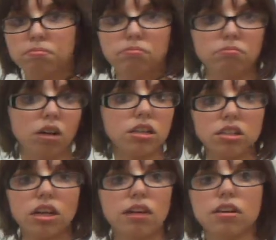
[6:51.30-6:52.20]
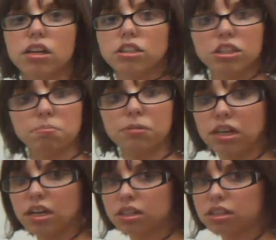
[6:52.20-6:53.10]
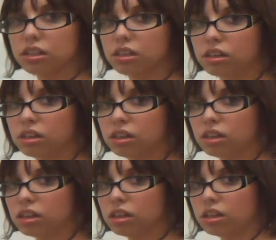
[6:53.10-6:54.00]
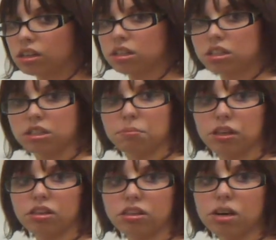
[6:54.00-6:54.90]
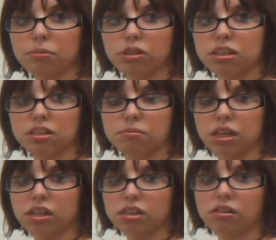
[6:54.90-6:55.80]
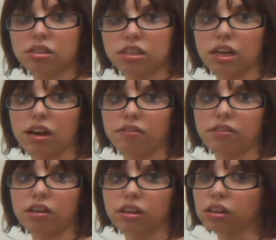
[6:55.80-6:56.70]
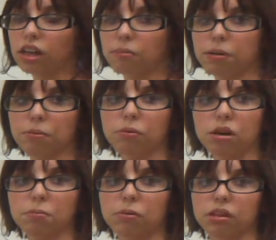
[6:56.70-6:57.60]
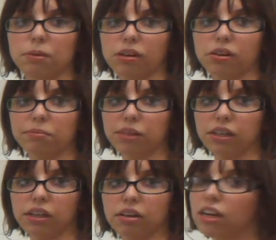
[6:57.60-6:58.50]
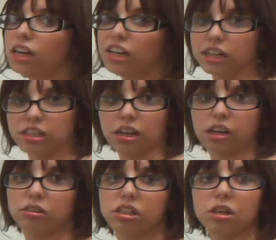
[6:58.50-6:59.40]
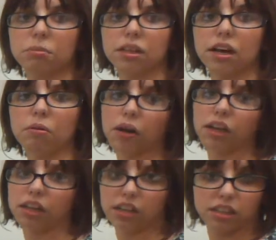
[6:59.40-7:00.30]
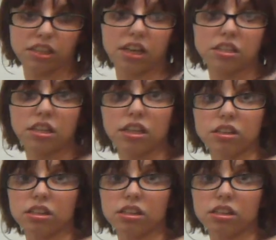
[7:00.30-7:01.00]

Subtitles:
walks of life. Just because this is a bigger number doesn't mean it's always the F. A lot of people want to put the bigger number here. It's not always going to be that way. In this case, it is.